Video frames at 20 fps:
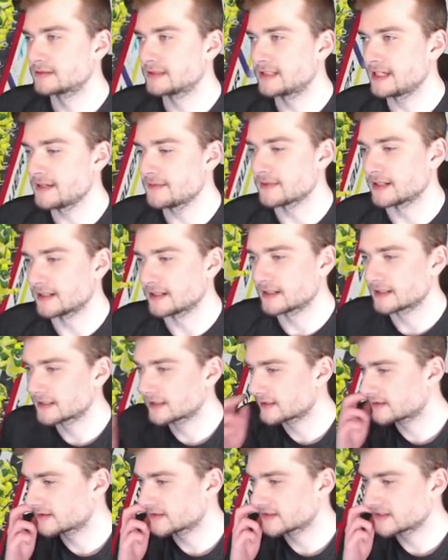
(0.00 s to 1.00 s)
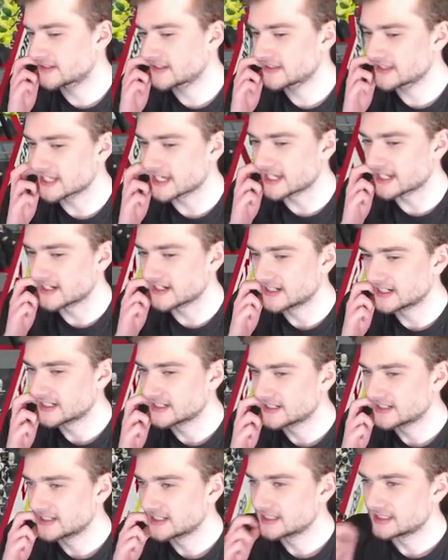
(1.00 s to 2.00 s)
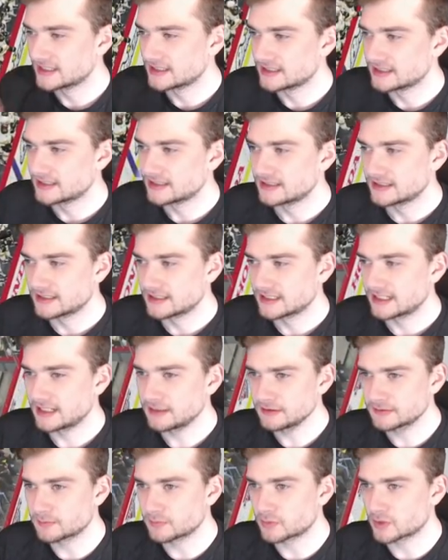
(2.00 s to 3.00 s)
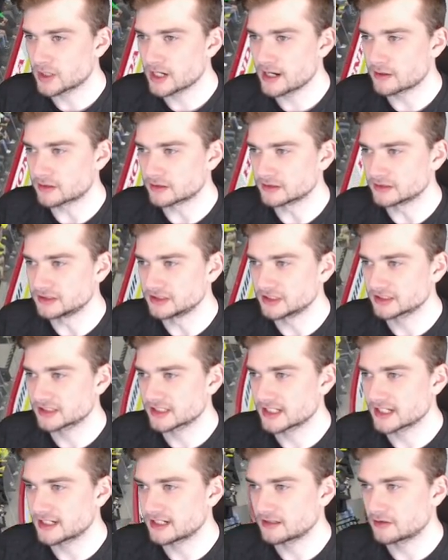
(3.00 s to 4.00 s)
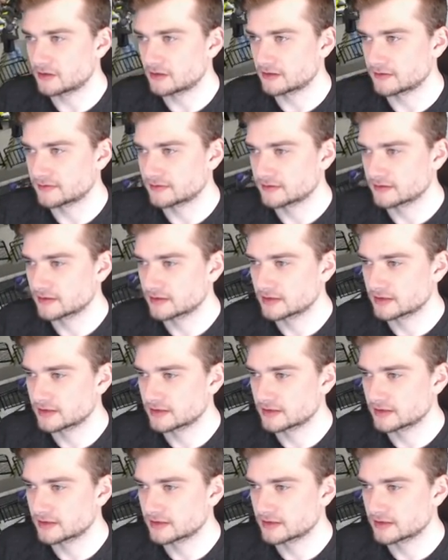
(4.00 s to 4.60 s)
Damn it. Couldn't get that. How is Brouwer just getting off?